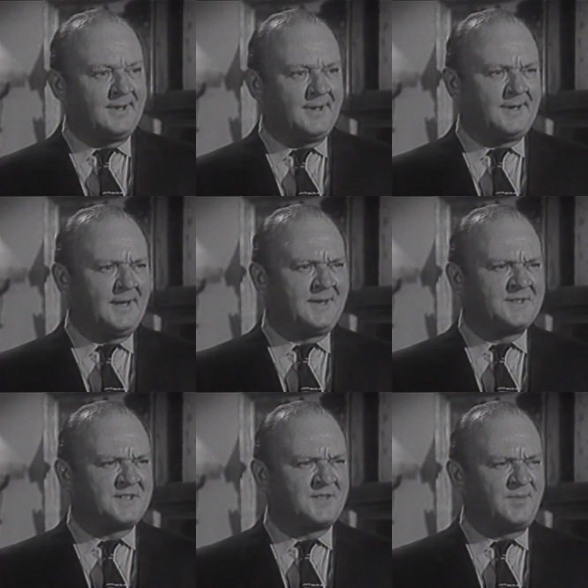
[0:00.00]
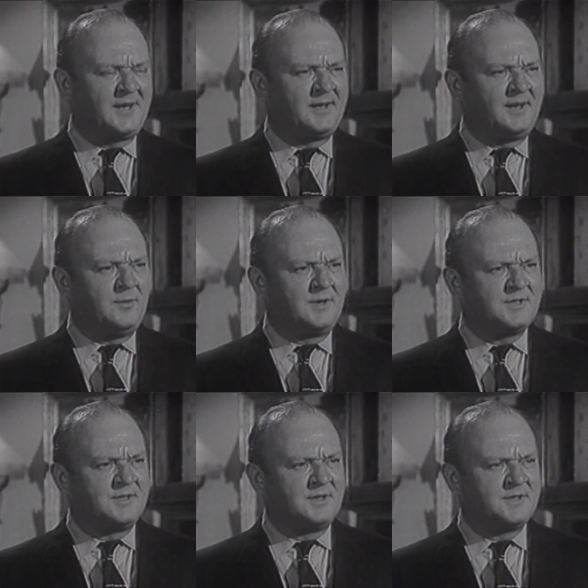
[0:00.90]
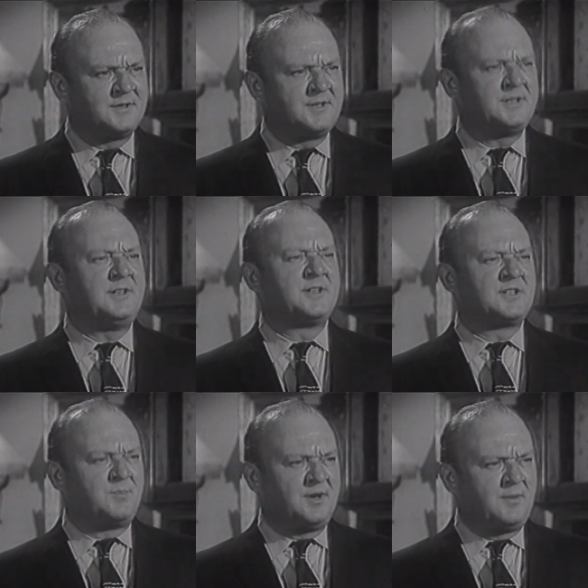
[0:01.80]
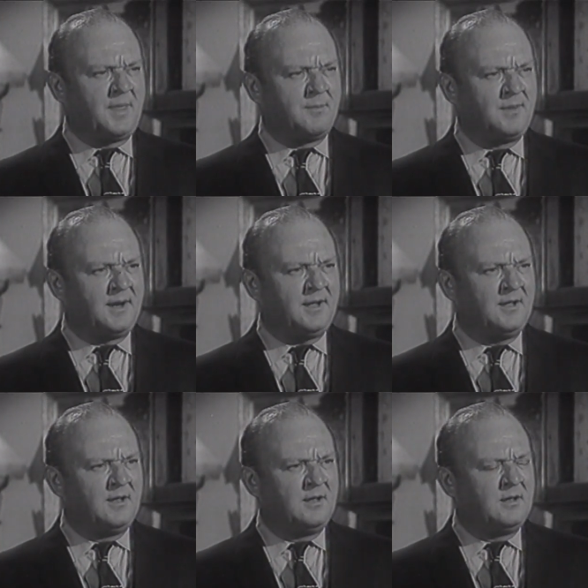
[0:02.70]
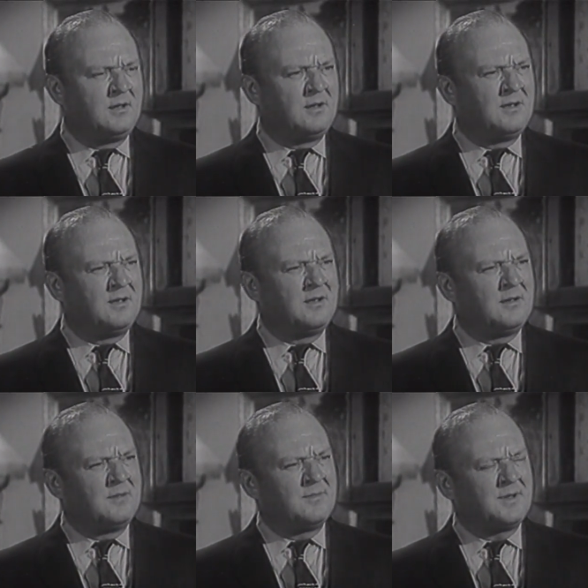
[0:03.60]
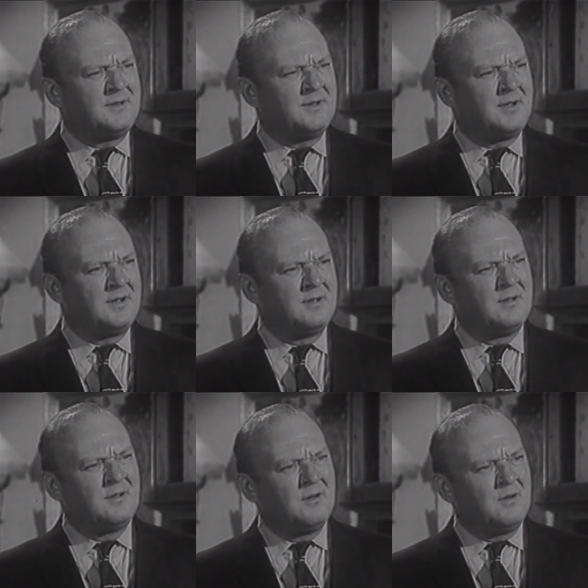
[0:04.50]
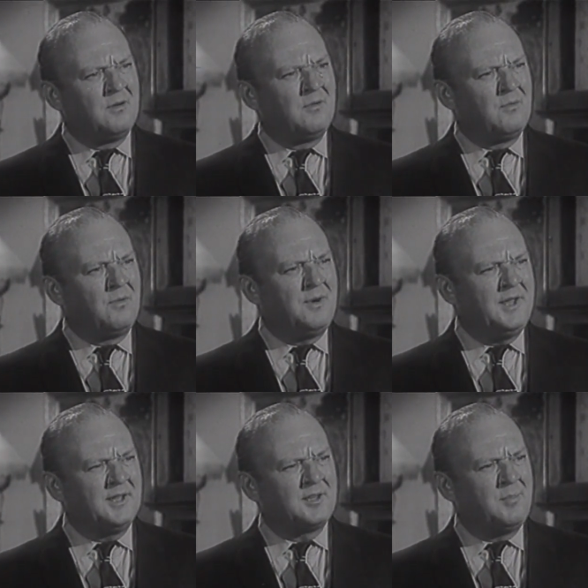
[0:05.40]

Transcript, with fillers: I kind of suspected he wasn't as soon as he disappeared with the money. But, uh, where did he get the